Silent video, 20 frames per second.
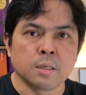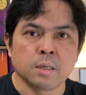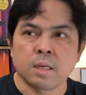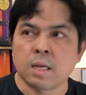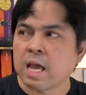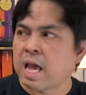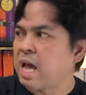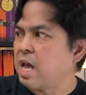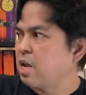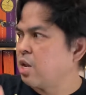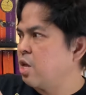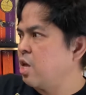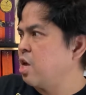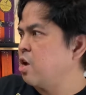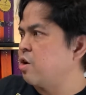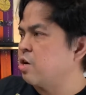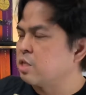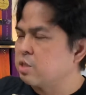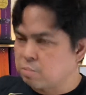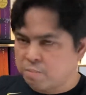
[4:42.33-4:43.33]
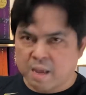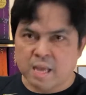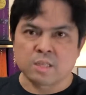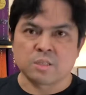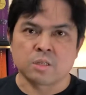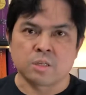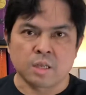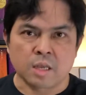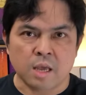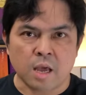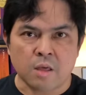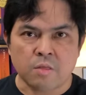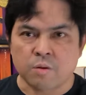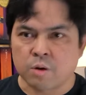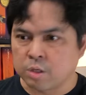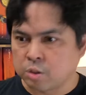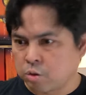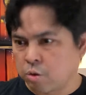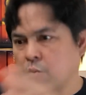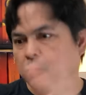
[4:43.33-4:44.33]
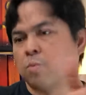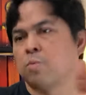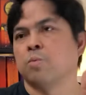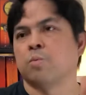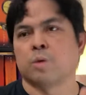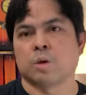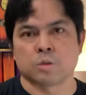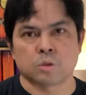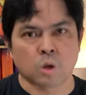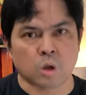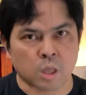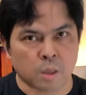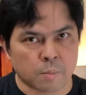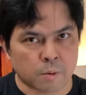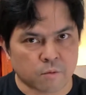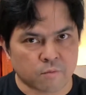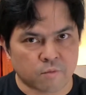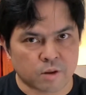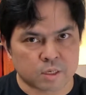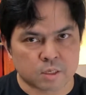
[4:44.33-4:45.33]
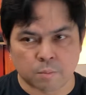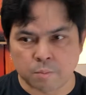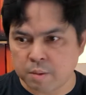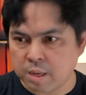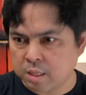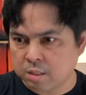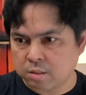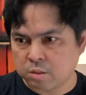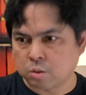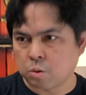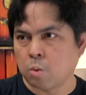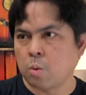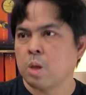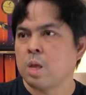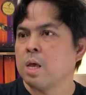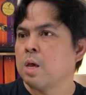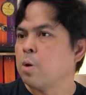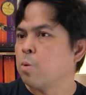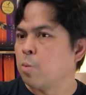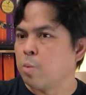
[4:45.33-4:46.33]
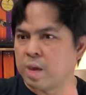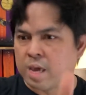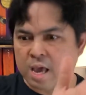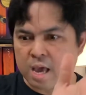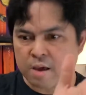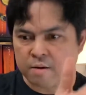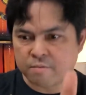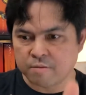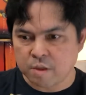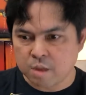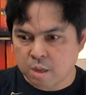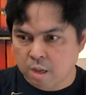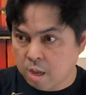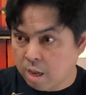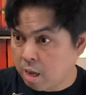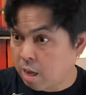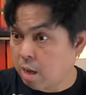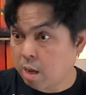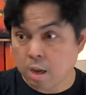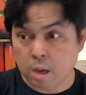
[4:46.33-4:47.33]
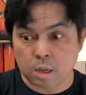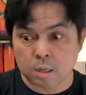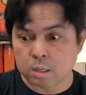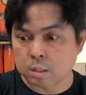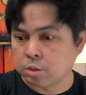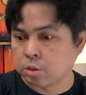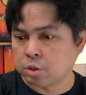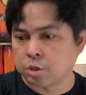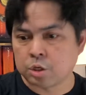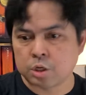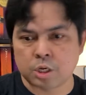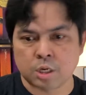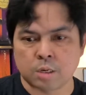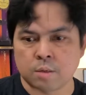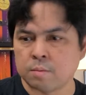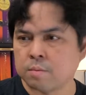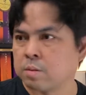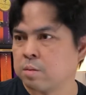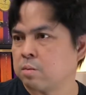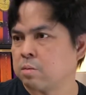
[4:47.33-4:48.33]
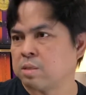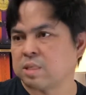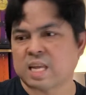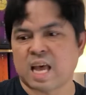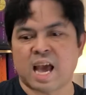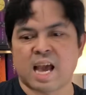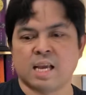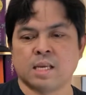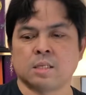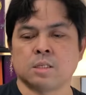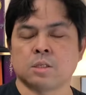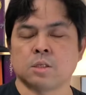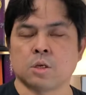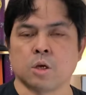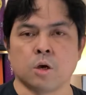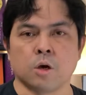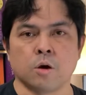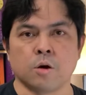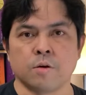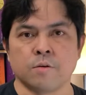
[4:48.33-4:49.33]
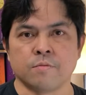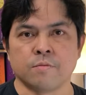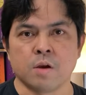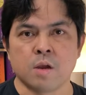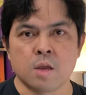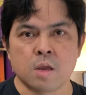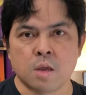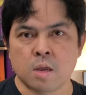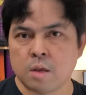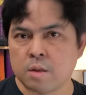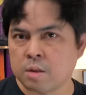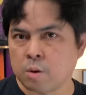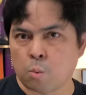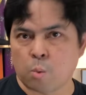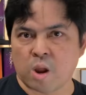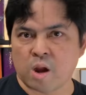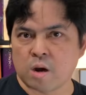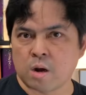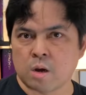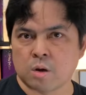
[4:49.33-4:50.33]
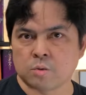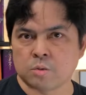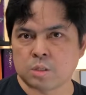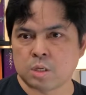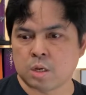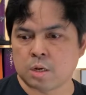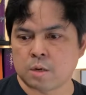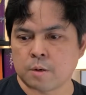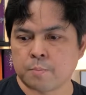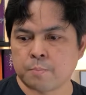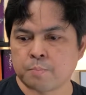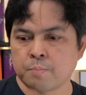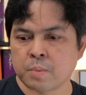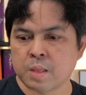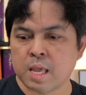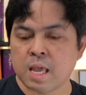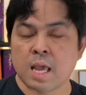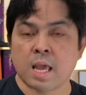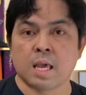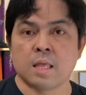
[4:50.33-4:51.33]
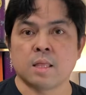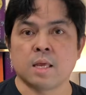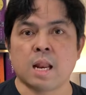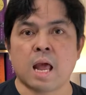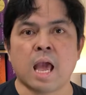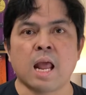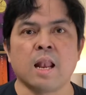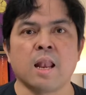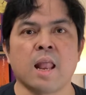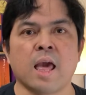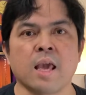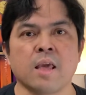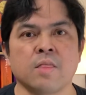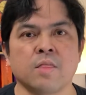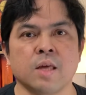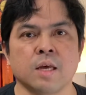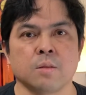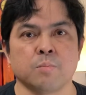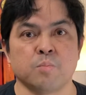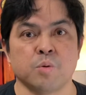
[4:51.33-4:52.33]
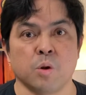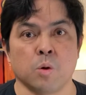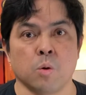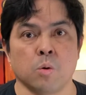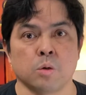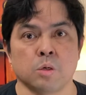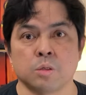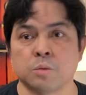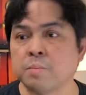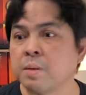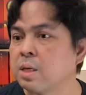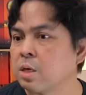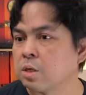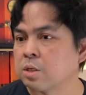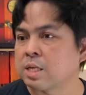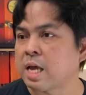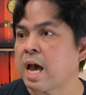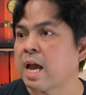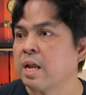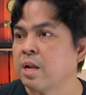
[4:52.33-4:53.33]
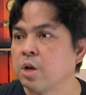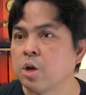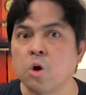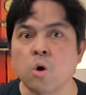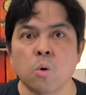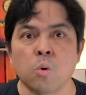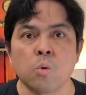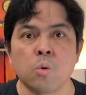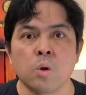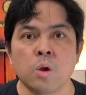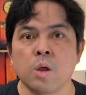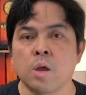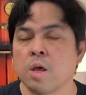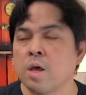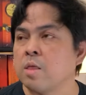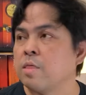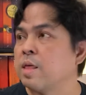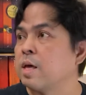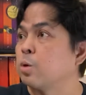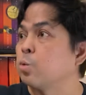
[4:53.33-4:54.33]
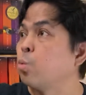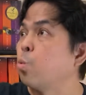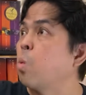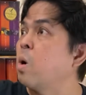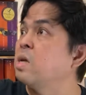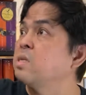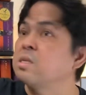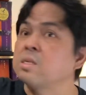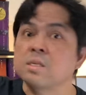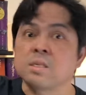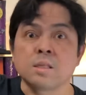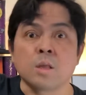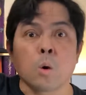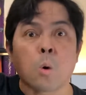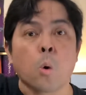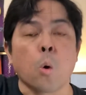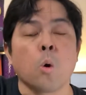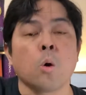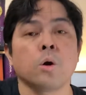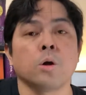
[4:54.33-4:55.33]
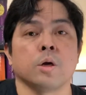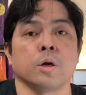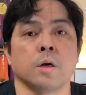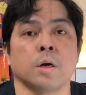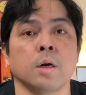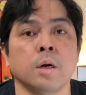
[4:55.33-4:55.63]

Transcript: and here is Magic the Gathering, so we're talking about Flesh and Blood, so we have a certain size of the warehouse here, and then I like that pre-orders, because I know that once the order